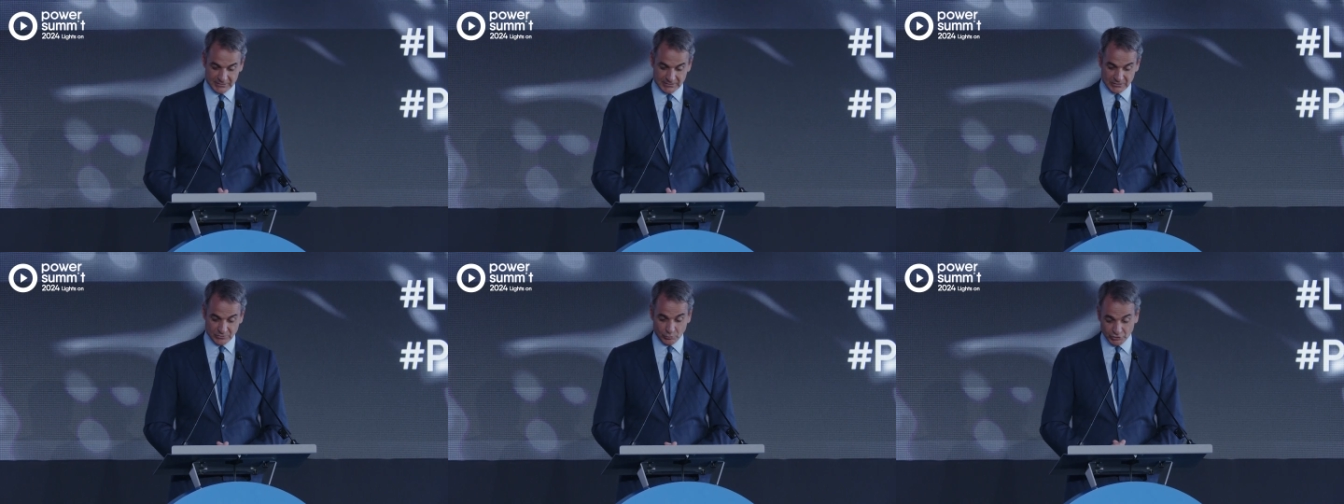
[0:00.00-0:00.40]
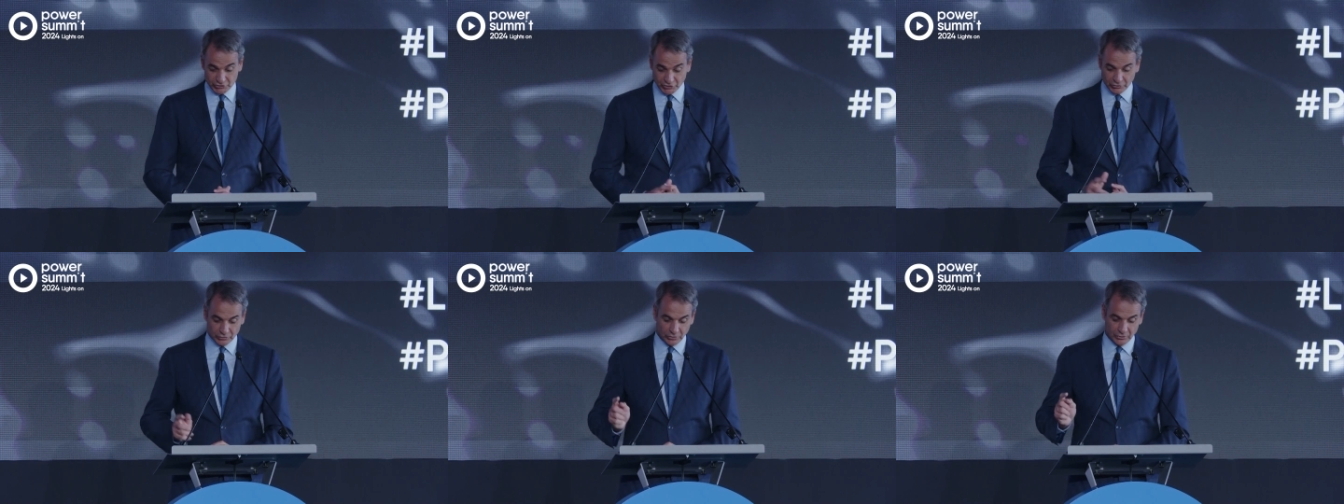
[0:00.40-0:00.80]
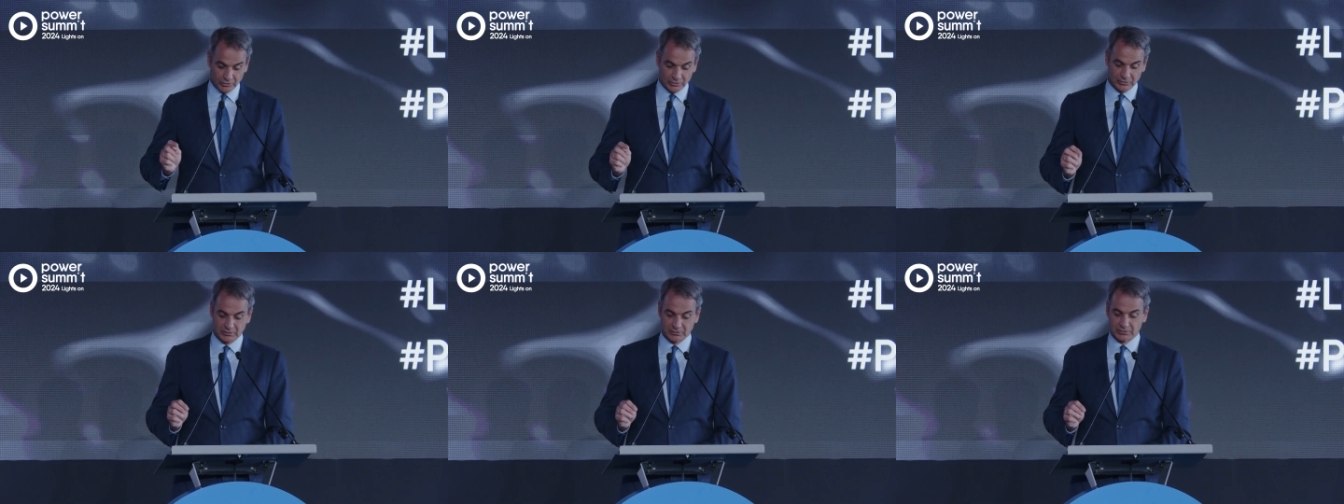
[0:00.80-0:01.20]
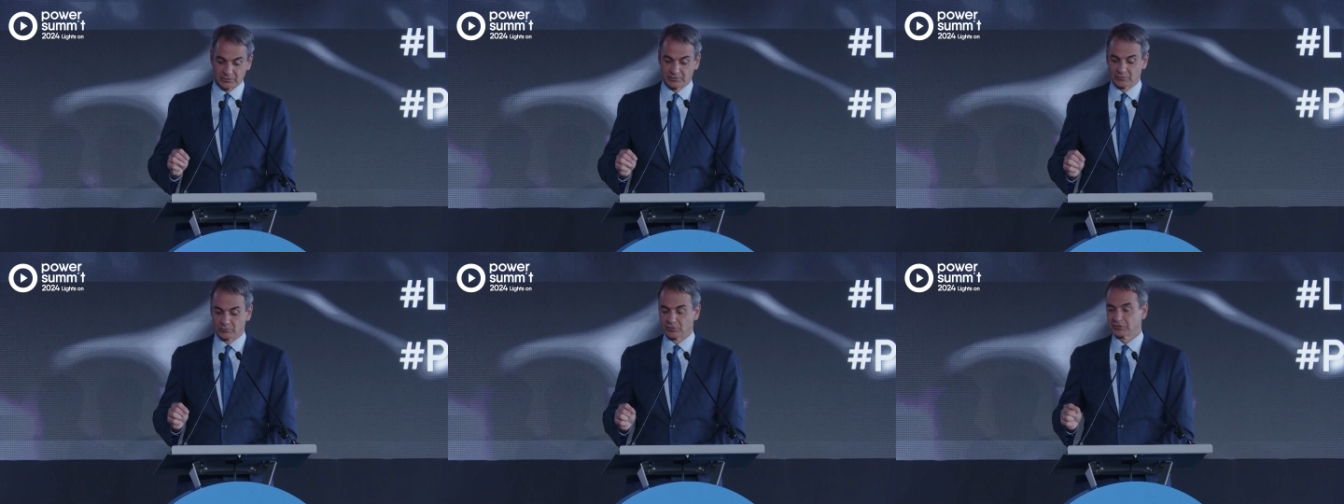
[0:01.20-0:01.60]
which in turn
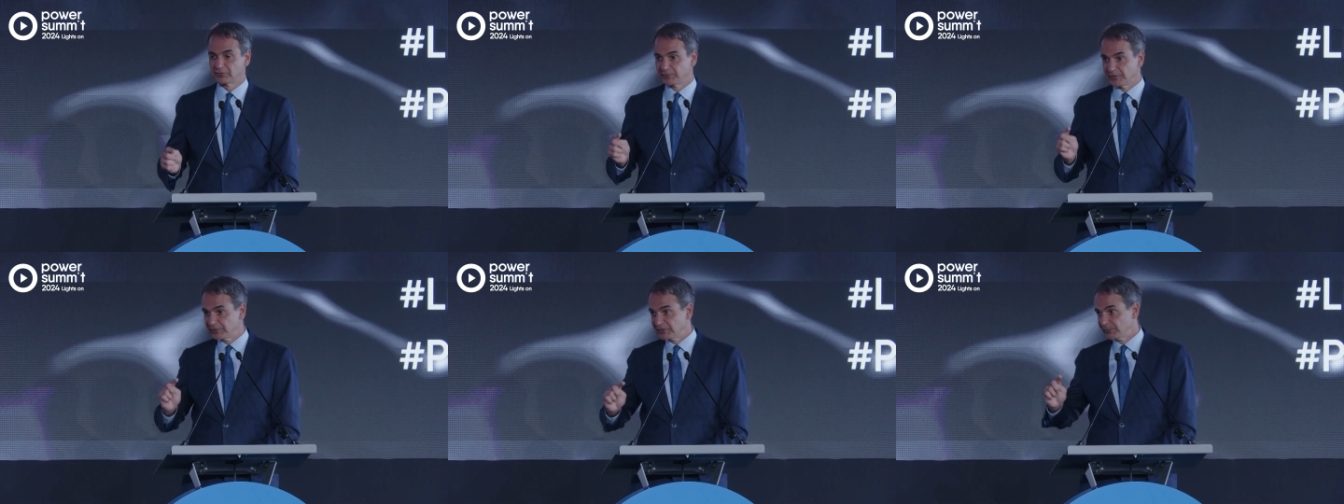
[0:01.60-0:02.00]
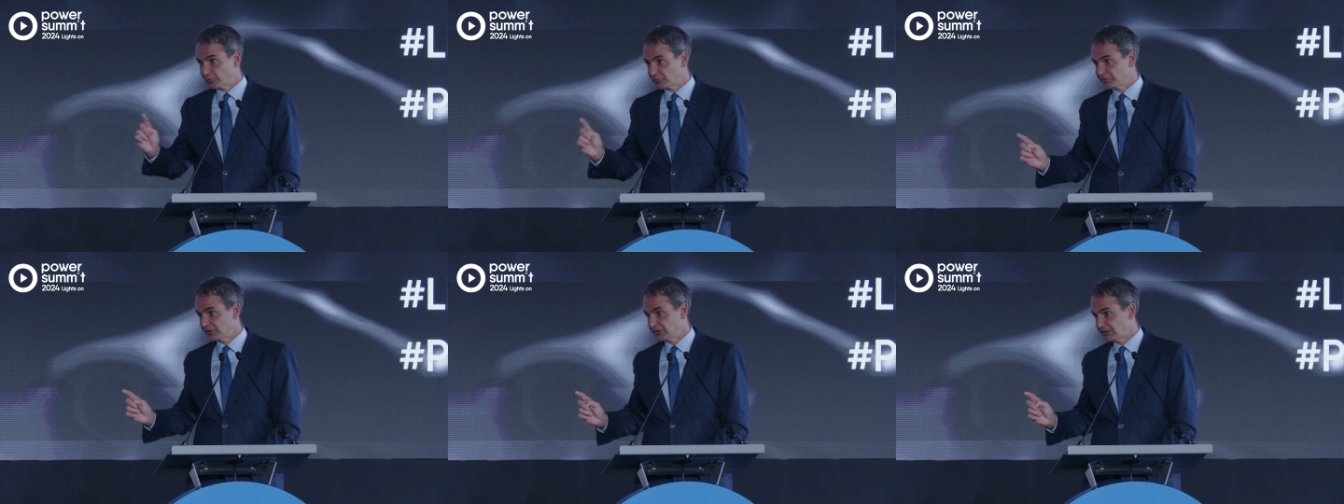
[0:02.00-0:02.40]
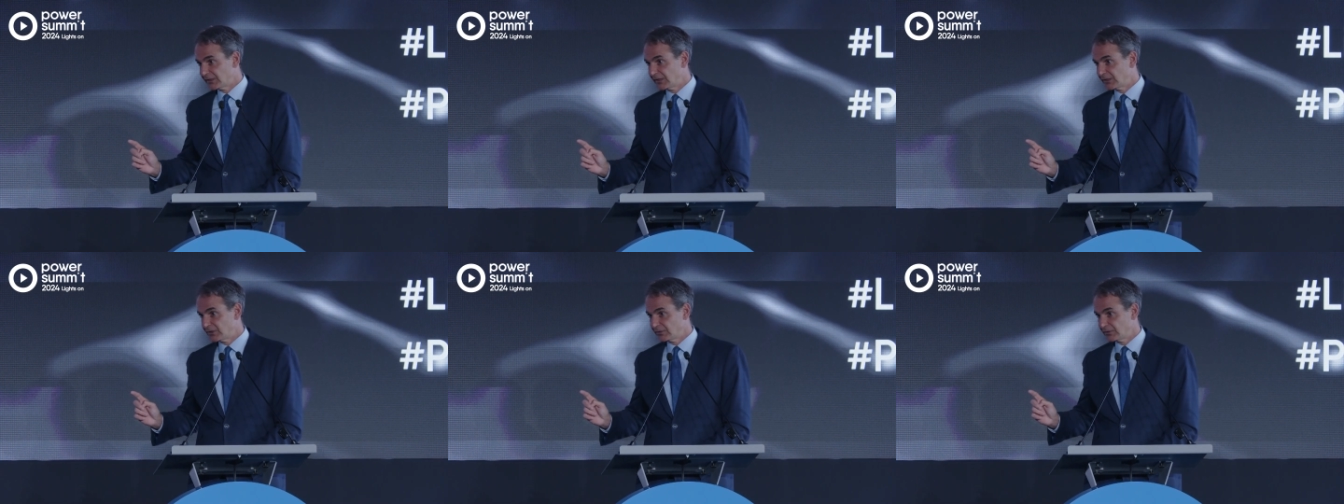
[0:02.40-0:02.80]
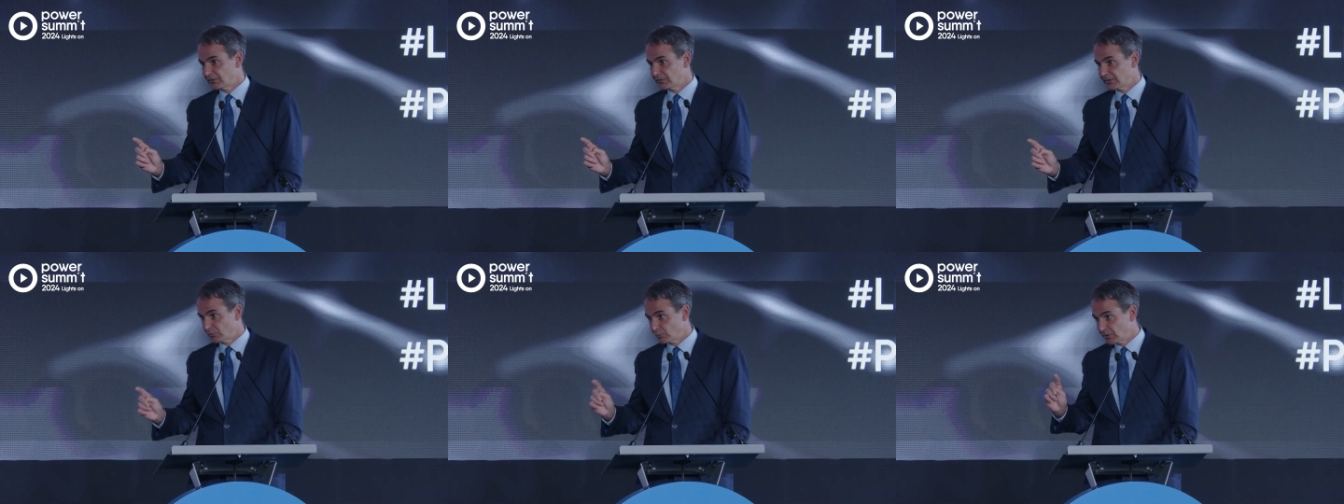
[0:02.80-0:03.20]
was 50% higher
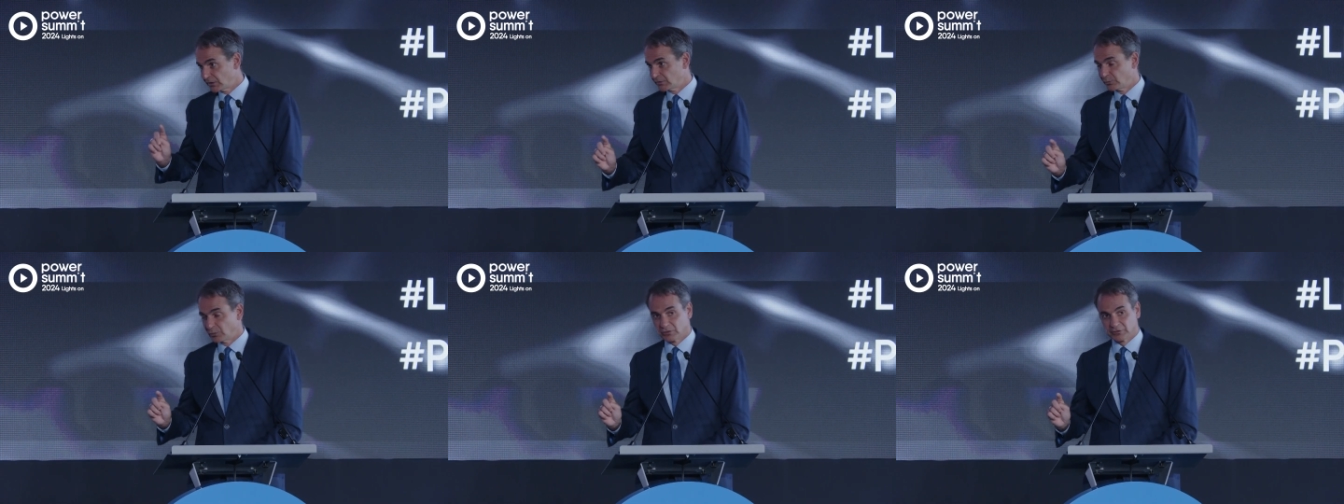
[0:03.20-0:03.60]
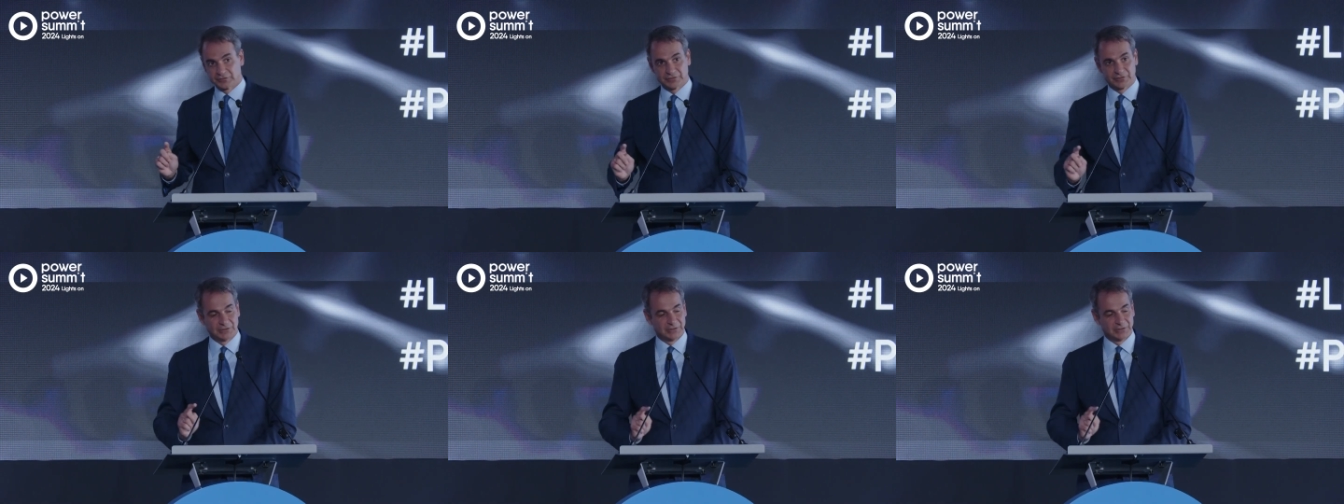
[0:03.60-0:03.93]
than what it was